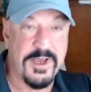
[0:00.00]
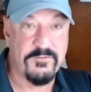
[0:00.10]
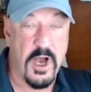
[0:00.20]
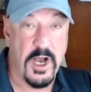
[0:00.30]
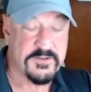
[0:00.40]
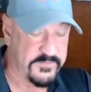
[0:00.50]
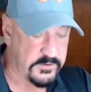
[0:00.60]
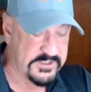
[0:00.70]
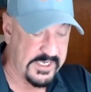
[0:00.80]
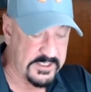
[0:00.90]
have
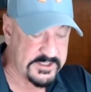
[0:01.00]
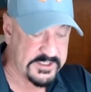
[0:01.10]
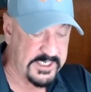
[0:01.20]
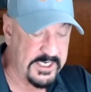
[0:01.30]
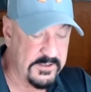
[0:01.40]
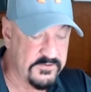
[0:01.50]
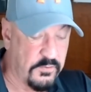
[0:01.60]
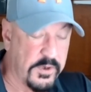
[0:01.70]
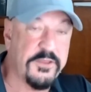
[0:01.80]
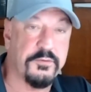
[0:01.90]
Knoxville, Tennessee,
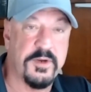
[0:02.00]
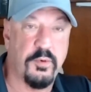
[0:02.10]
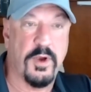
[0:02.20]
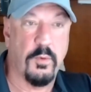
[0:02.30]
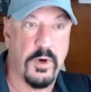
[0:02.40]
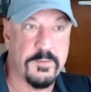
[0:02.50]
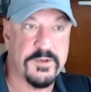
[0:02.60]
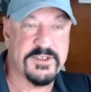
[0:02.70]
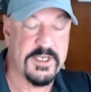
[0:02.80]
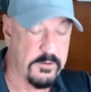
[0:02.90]
twenty-three point one
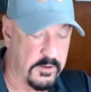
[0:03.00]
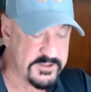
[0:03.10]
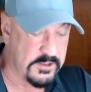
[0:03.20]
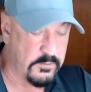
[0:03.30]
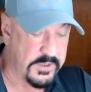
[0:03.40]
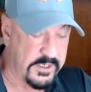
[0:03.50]
percent also